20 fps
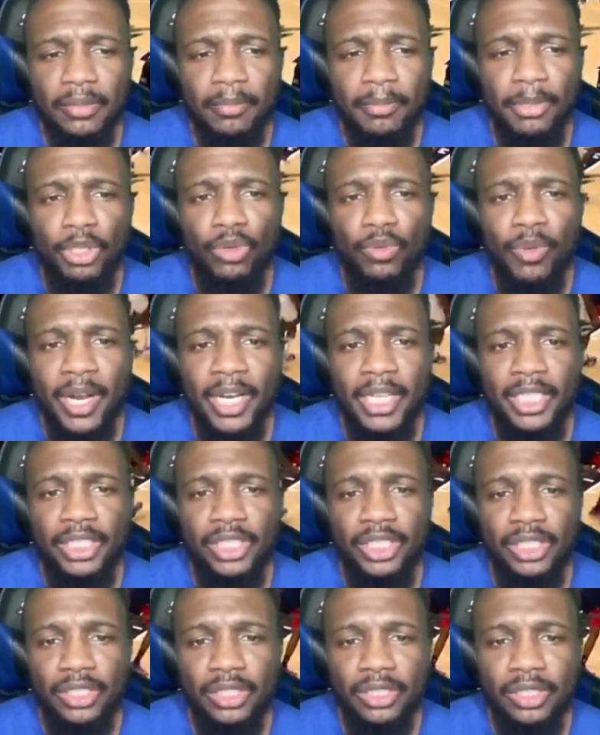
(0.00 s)
Middle
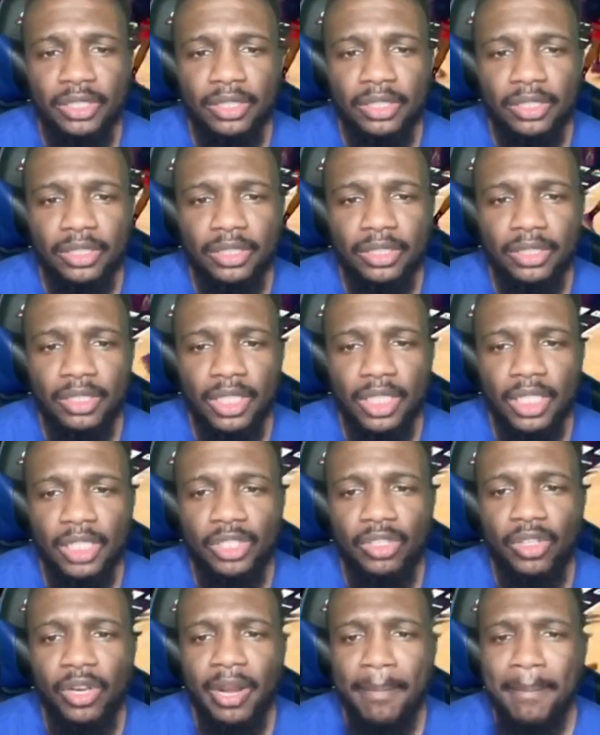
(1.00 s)
range,
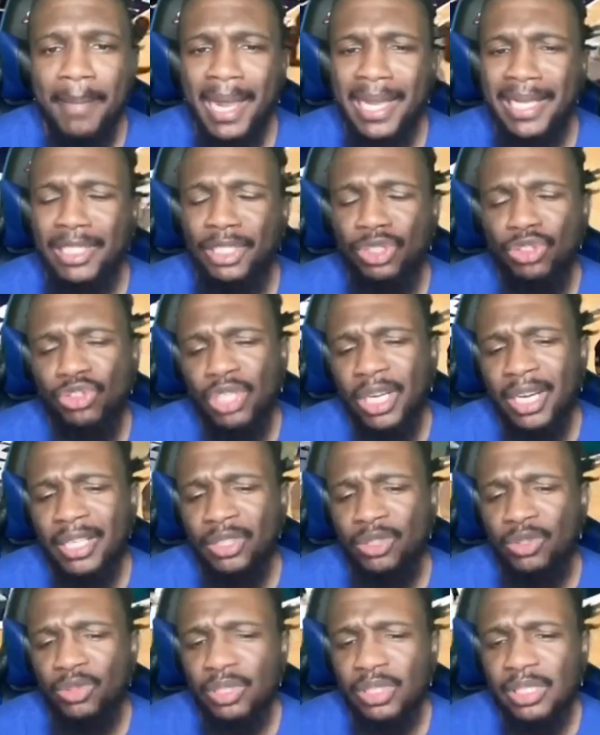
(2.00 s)
so they might try to
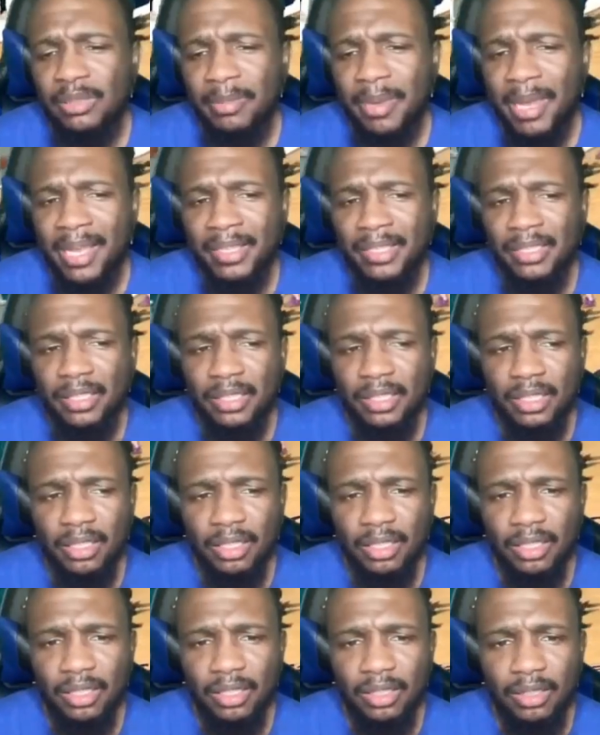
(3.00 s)
use him as
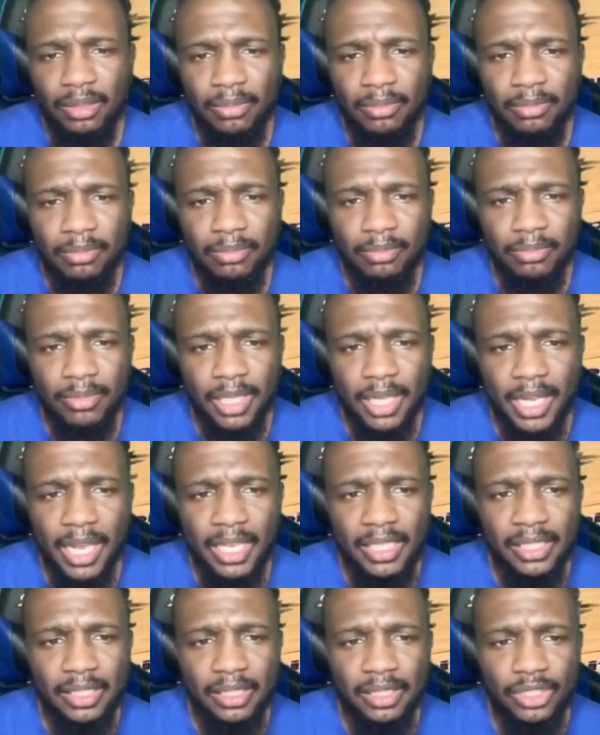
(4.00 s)
a
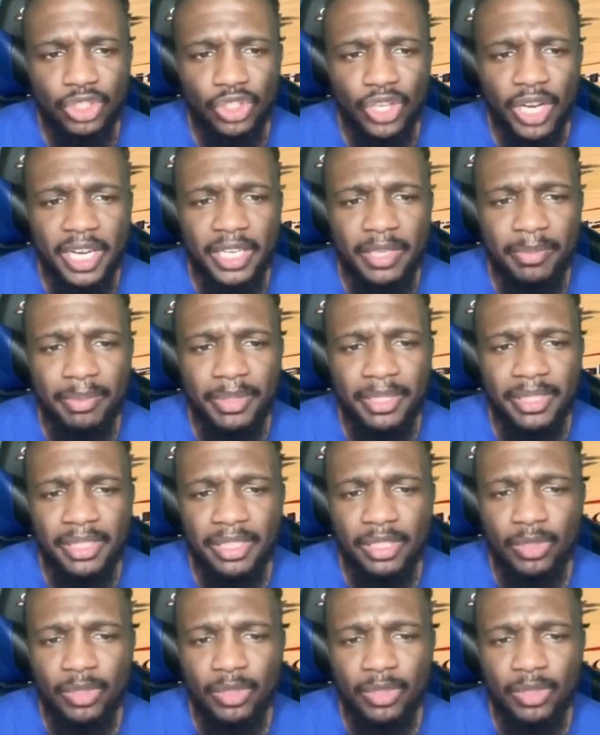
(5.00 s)
trade piece.